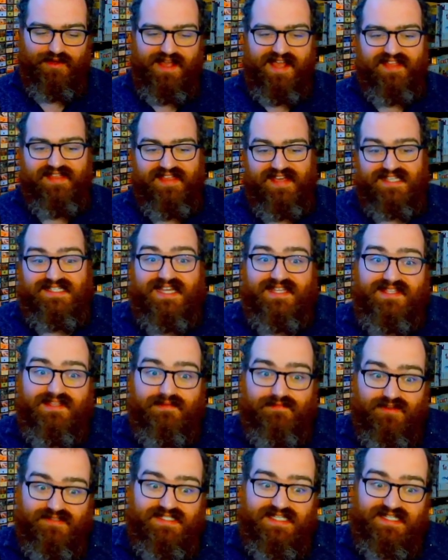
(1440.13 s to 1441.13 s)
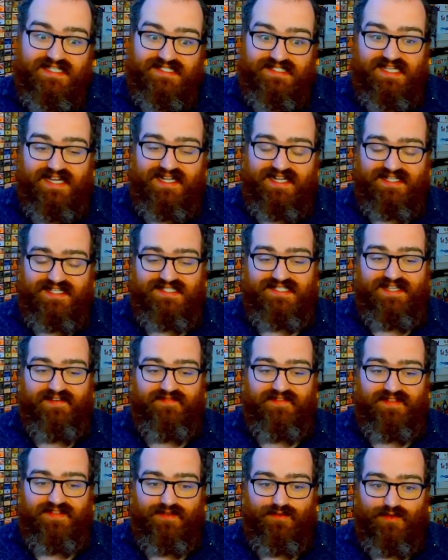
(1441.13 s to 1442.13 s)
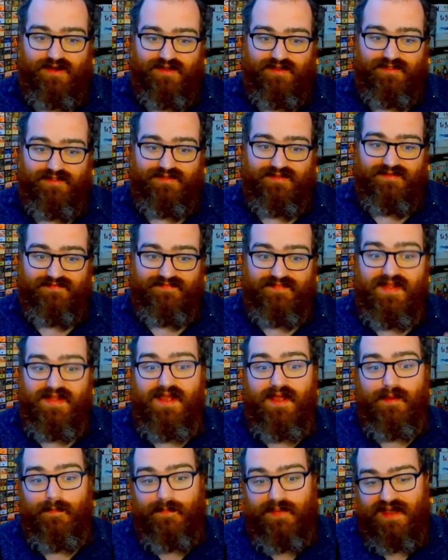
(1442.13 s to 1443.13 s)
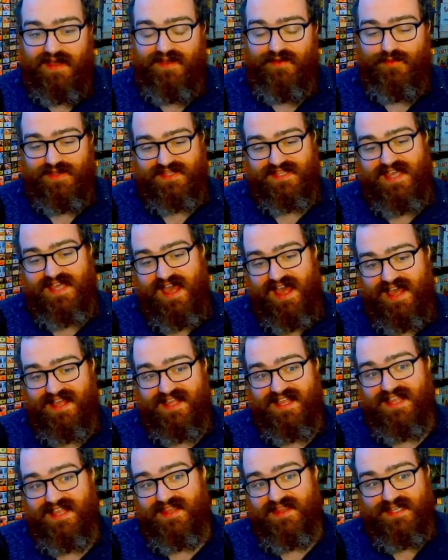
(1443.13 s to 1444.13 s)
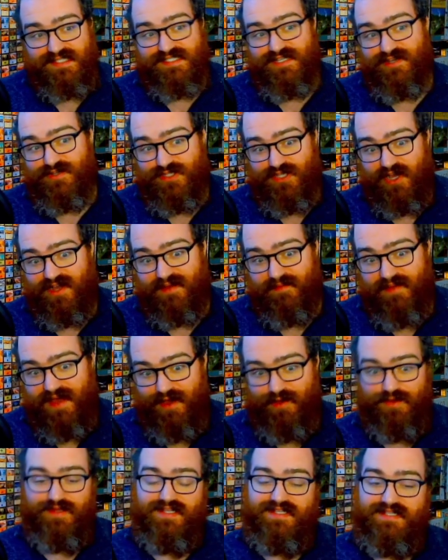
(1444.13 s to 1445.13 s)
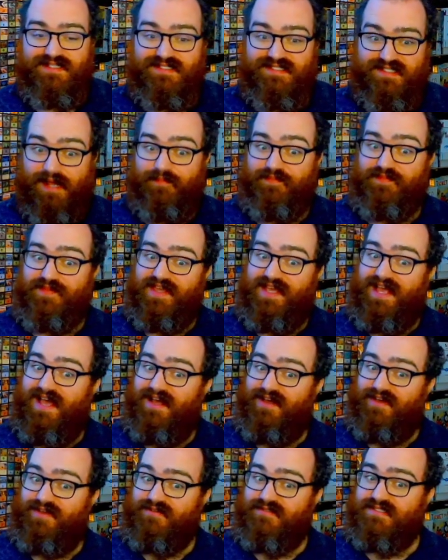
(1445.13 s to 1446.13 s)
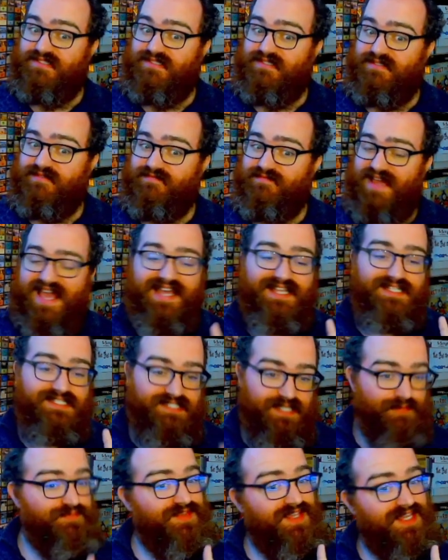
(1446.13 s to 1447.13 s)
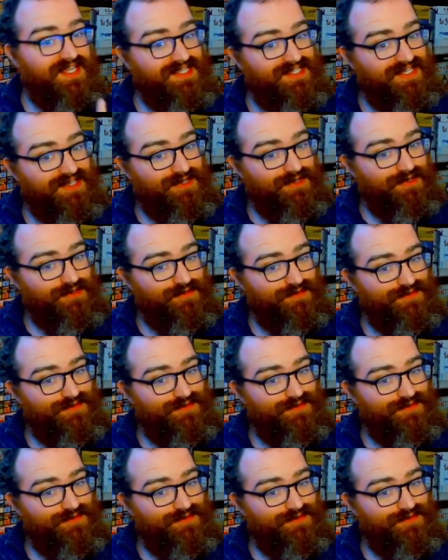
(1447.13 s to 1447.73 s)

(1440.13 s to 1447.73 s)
that's not the most exciting stuff in the world. But with that, let's go talk about something else and something new.